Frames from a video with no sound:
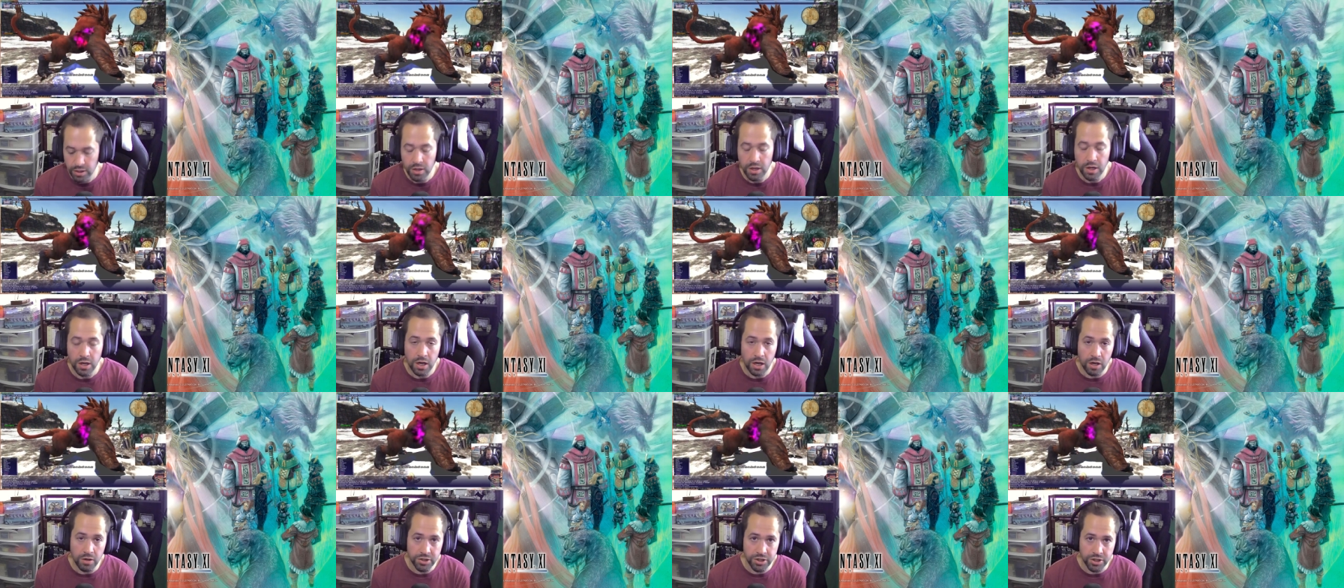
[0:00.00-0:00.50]

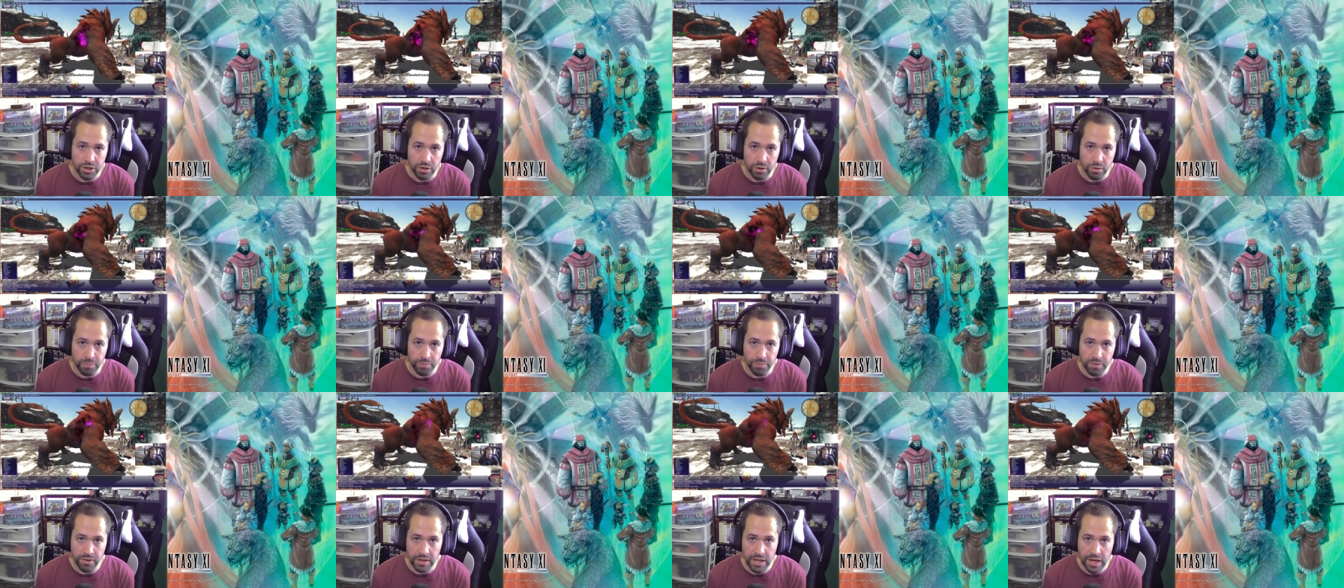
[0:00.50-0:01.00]
Also,
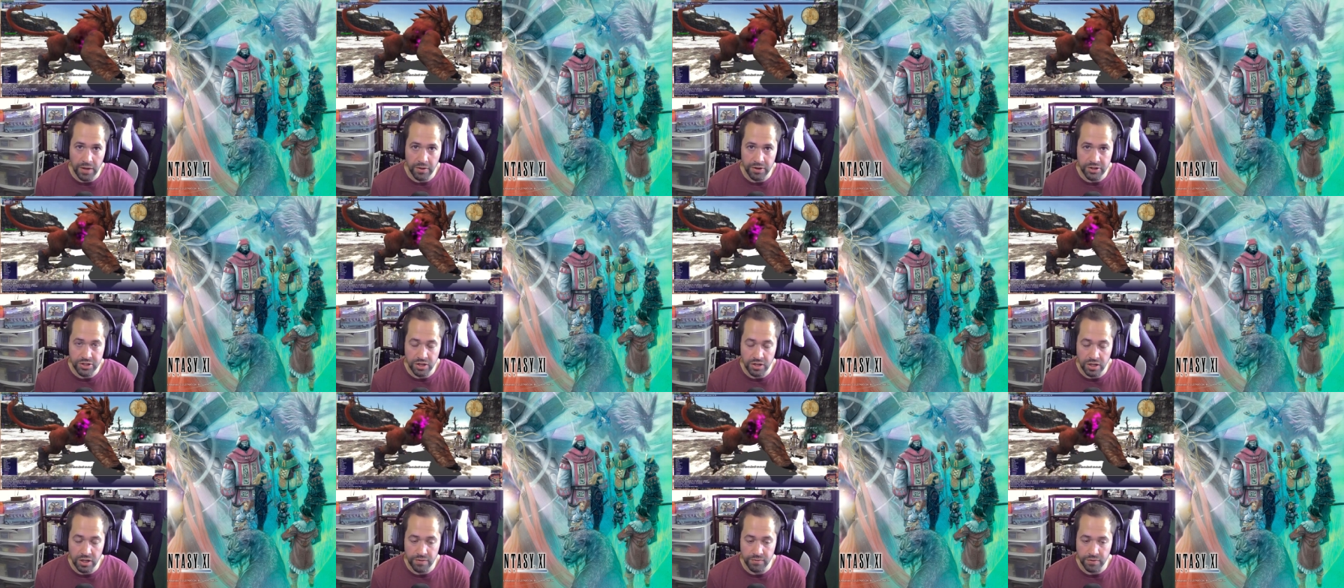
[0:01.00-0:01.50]
now that
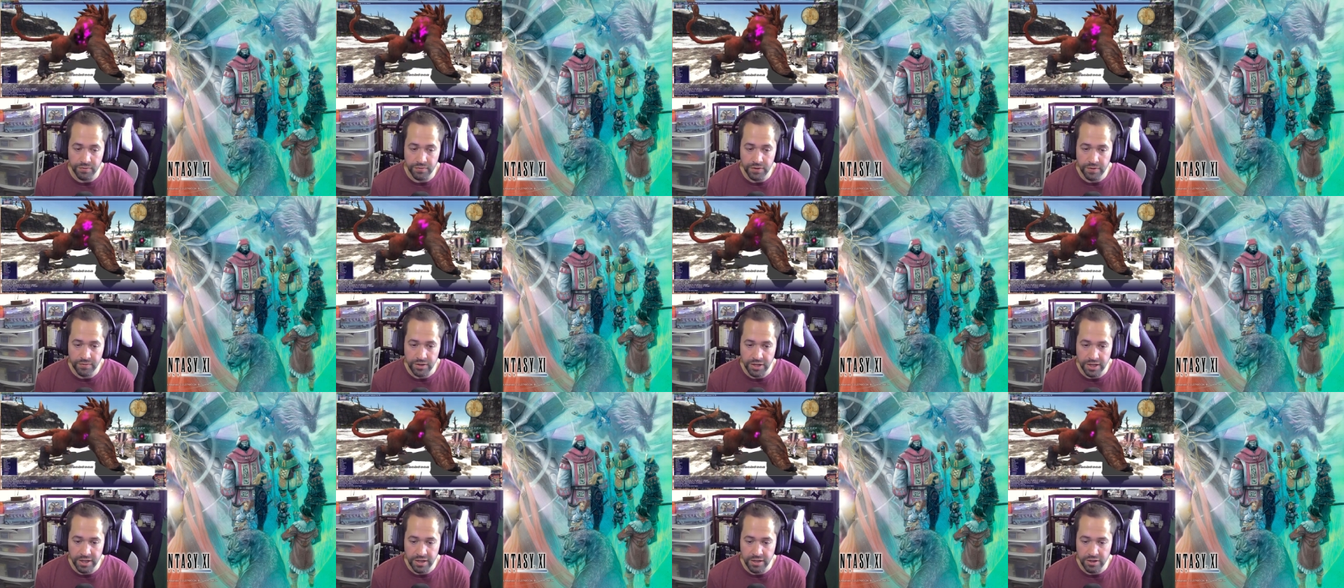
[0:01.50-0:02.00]
you're level
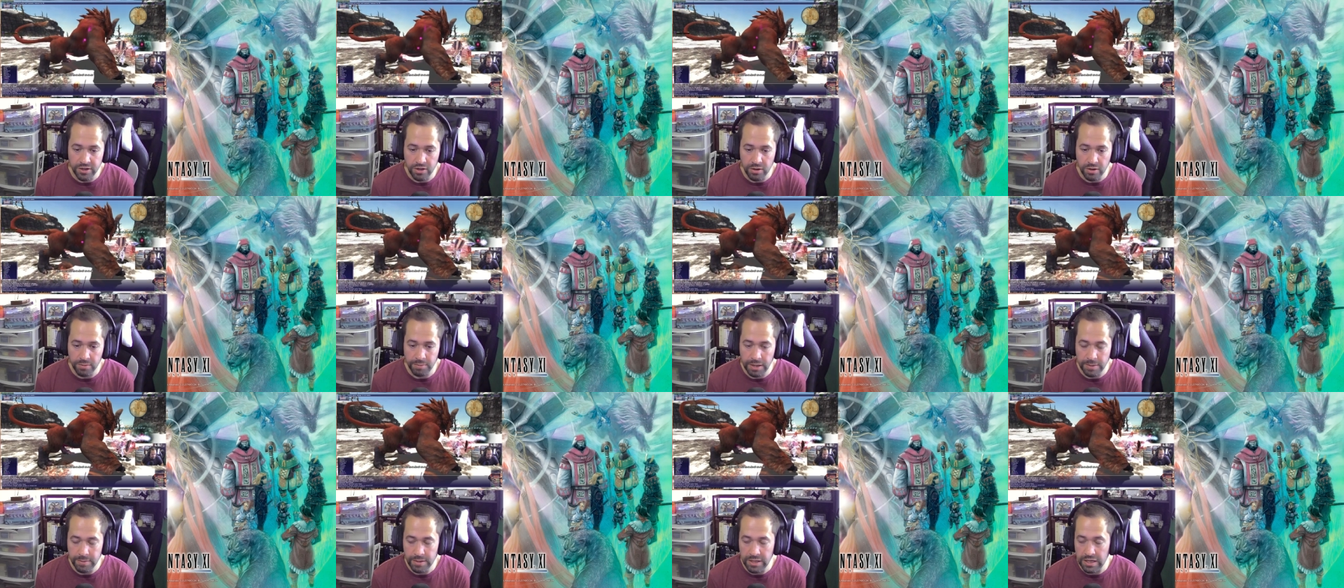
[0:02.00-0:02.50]
50 and you're
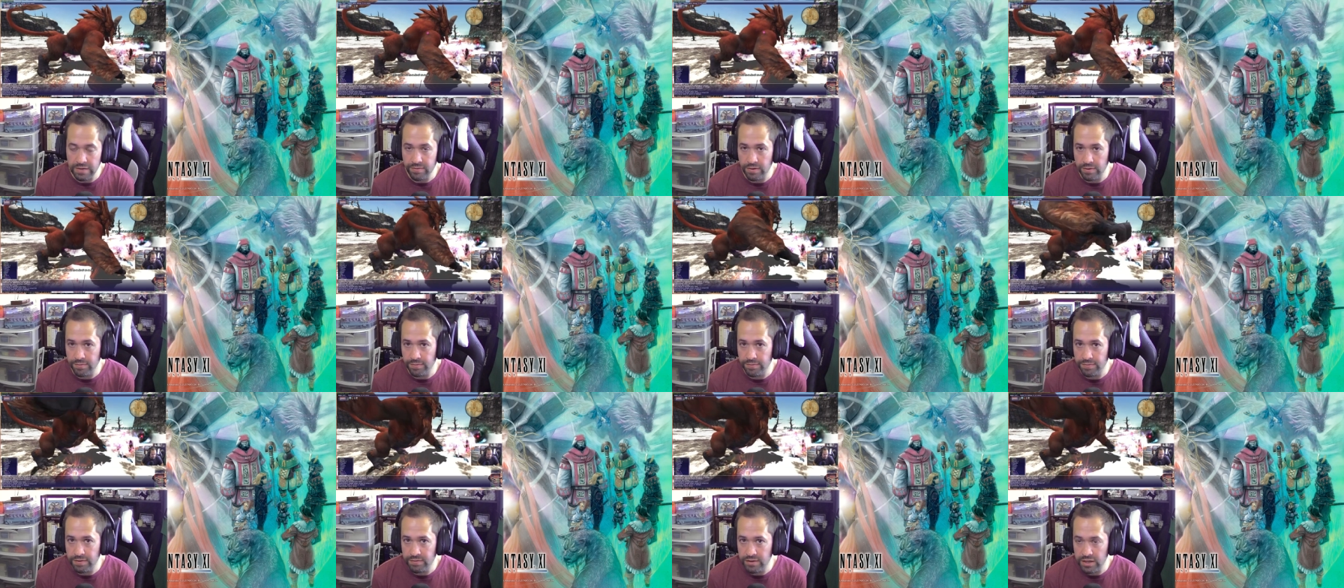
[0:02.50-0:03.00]
maybe
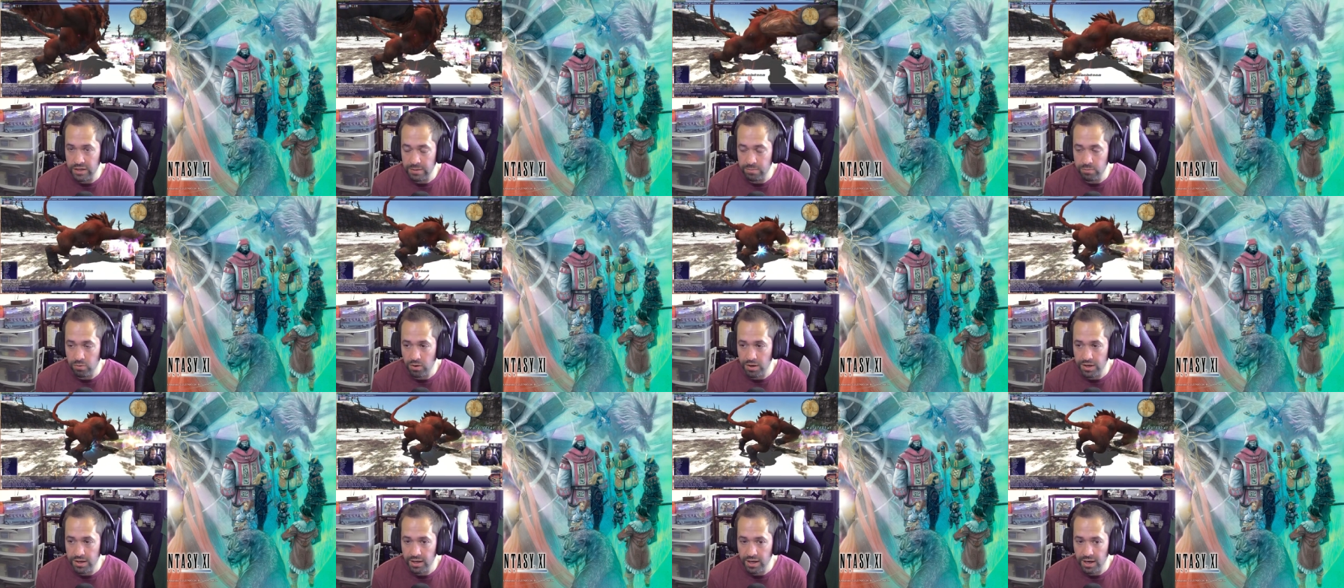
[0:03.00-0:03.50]
even
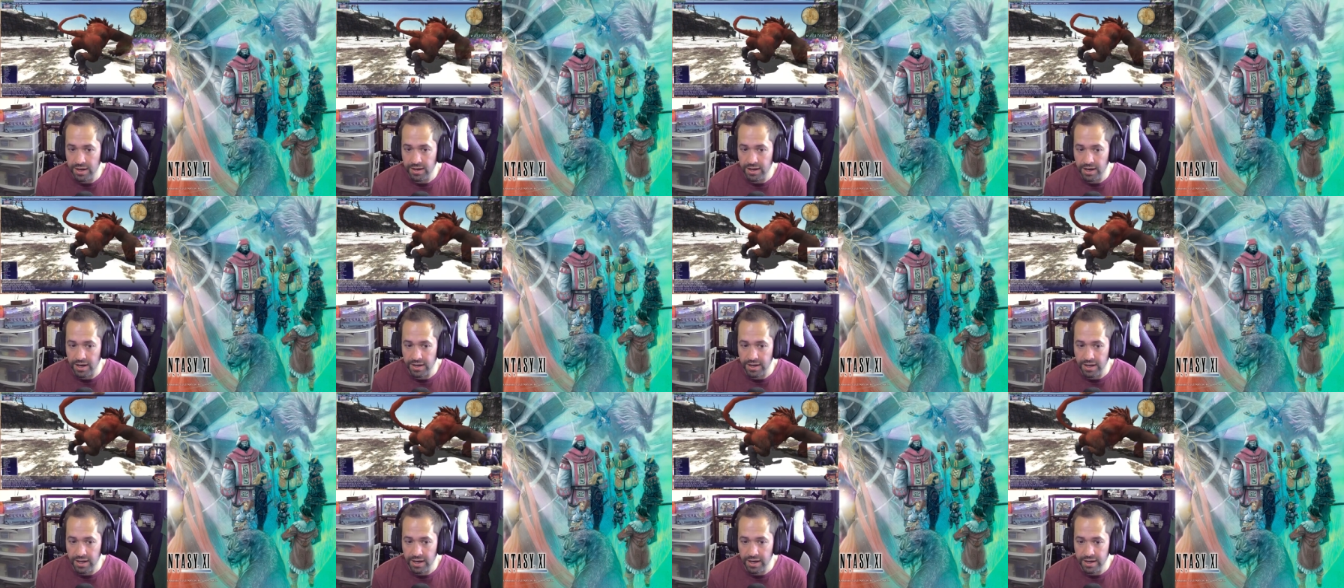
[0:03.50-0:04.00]

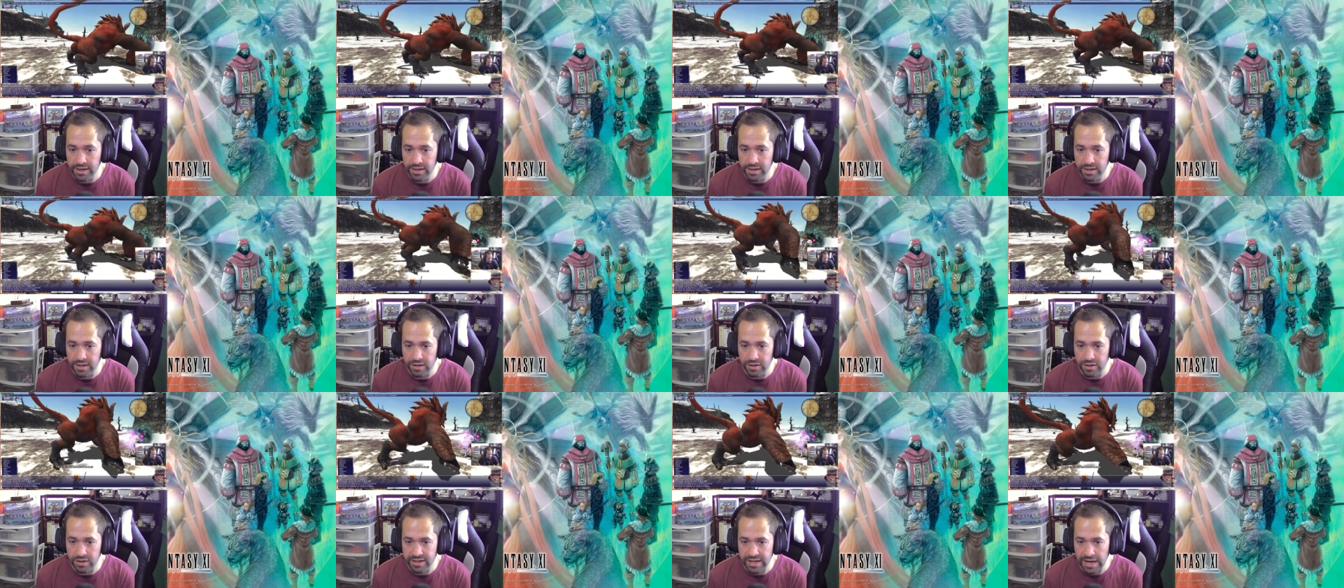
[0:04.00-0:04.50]
50.999
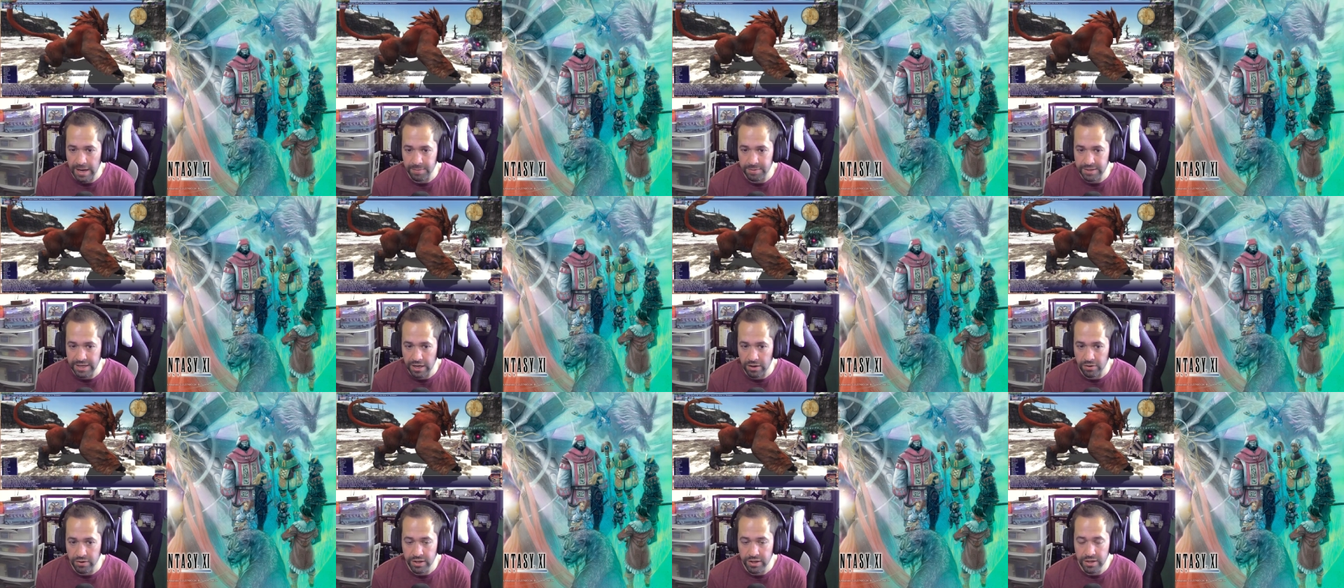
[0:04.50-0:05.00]
and you're capped
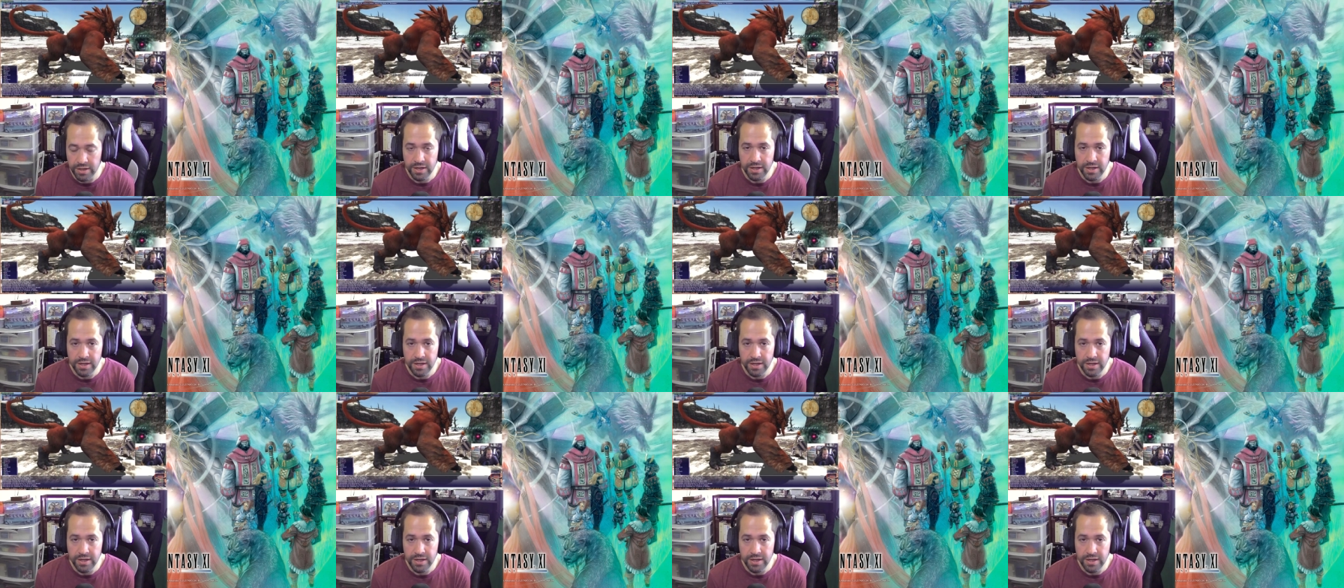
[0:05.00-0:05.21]
out,